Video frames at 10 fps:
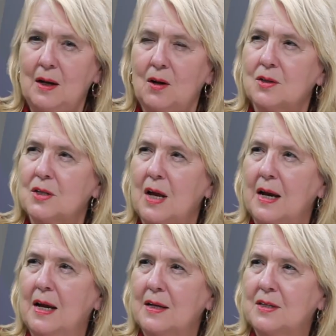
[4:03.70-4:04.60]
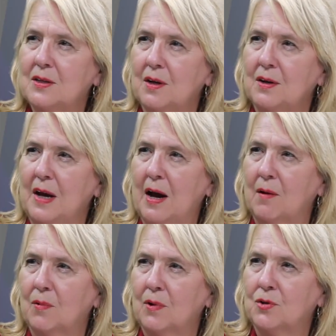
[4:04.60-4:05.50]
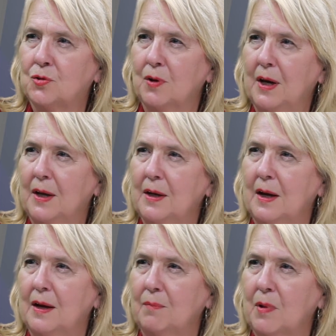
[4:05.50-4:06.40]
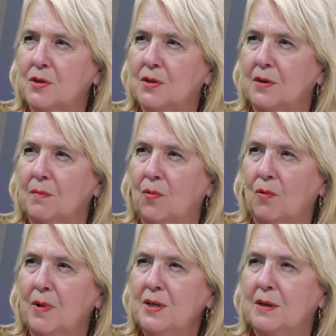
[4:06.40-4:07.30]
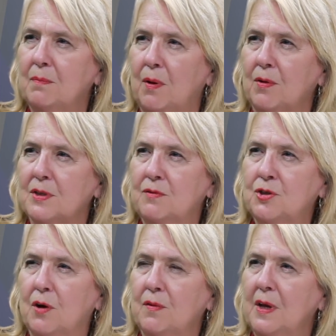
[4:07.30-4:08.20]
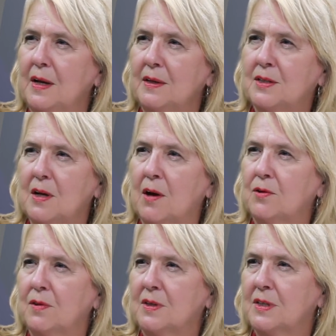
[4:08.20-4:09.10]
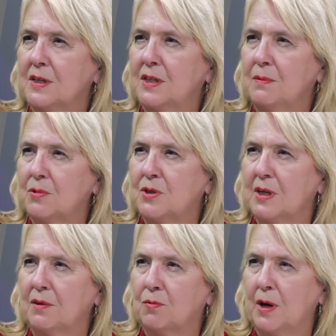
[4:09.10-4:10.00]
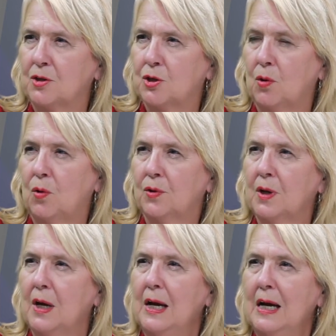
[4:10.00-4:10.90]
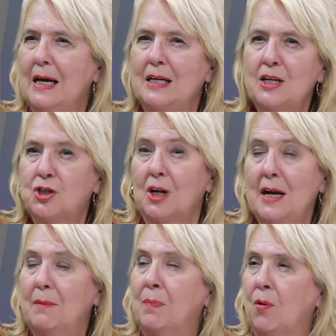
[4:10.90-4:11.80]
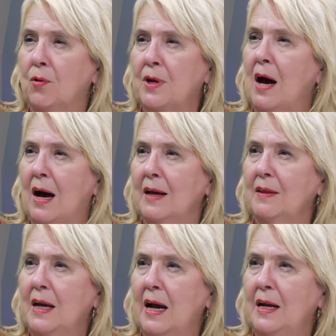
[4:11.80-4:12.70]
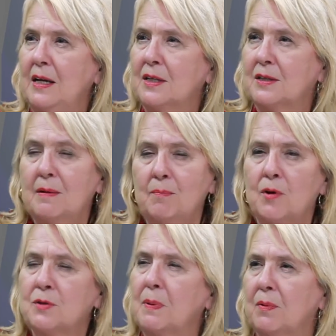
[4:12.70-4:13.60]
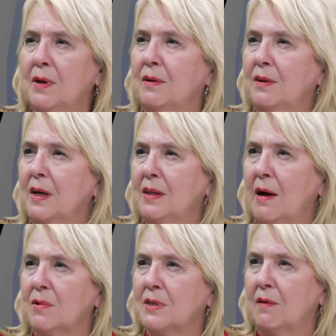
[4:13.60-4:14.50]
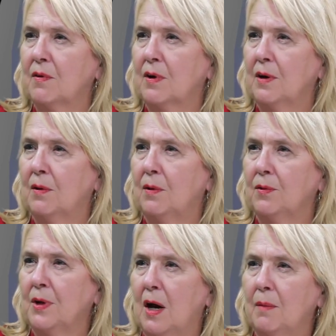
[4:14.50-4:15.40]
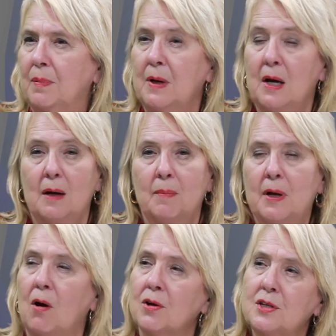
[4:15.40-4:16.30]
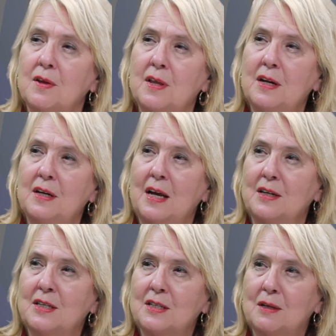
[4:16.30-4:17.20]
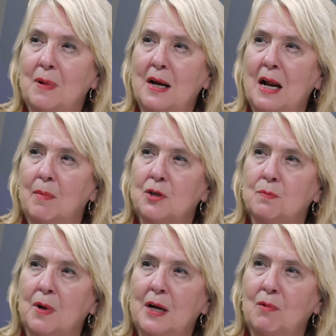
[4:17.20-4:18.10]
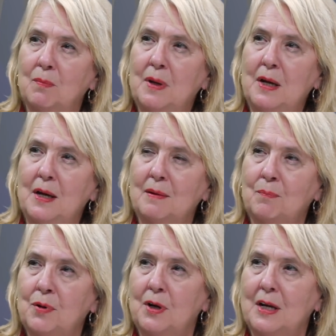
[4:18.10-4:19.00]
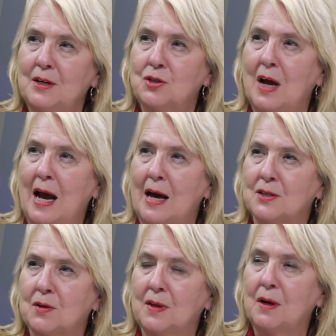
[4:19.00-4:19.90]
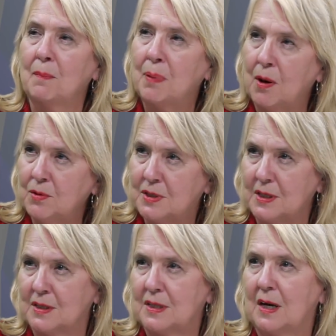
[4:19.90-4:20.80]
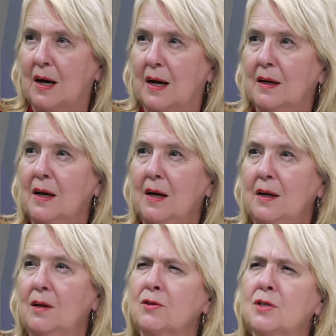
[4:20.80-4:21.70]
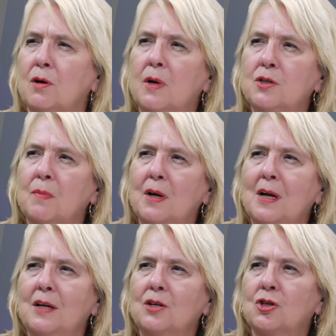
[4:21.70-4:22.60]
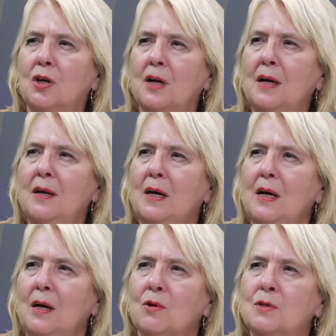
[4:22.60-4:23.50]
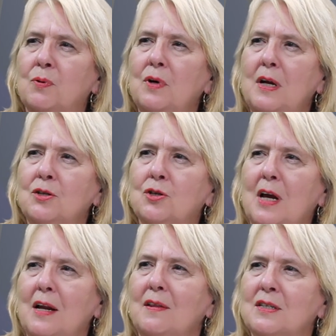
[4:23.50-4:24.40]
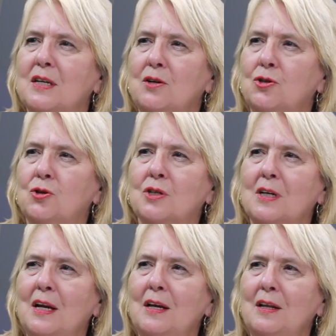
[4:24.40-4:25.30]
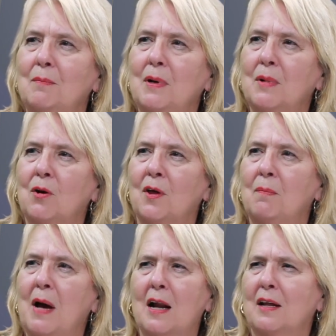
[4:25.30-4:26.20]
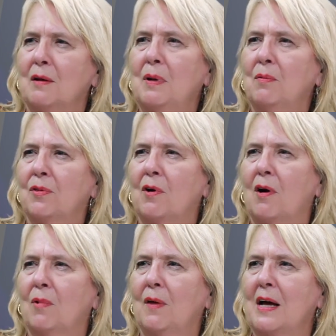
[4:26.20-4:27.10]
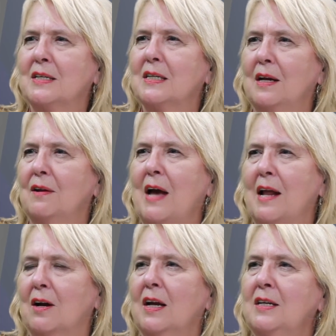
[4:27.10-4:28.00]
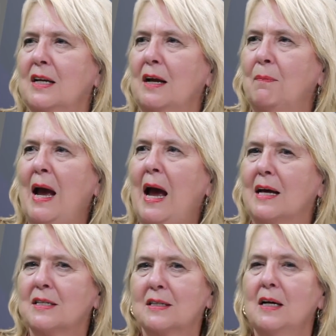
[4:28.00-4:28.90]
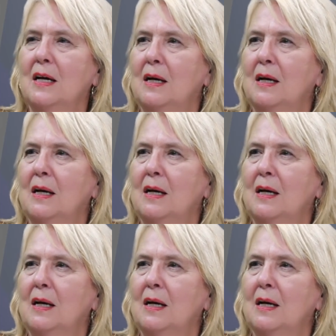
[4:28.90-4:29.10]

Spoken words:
It looks like it's on a downward trend, and most of the more recent polls have shown that it's under the 60% threshold. Initially, it polled high in the 80s. Most people didn't think that was ever going to hold up. But also they didn't anticipate how much money would be put into ads on the opposing side. So much money initially was put into getting the signatures and getting the amendment on the ballot that people thought, well, that's the end of that, it'll easily pass.